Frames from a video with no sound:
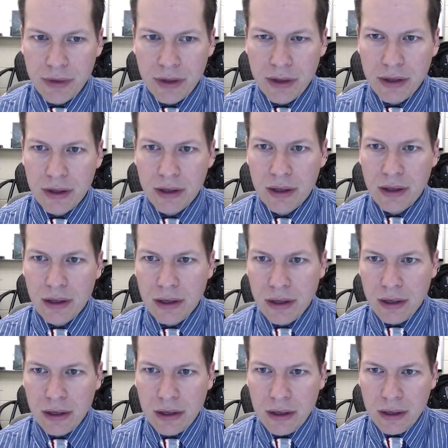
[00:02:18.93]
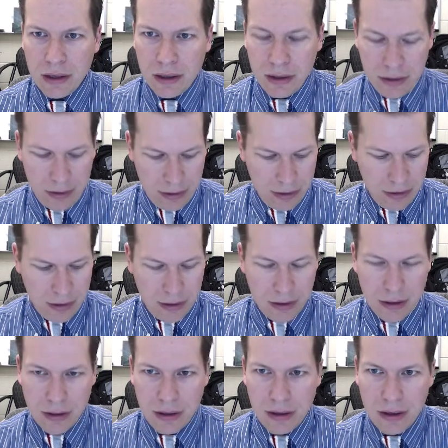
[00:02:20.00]

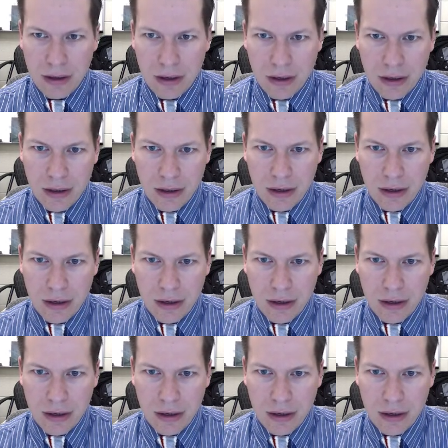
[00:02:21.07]
[no speech]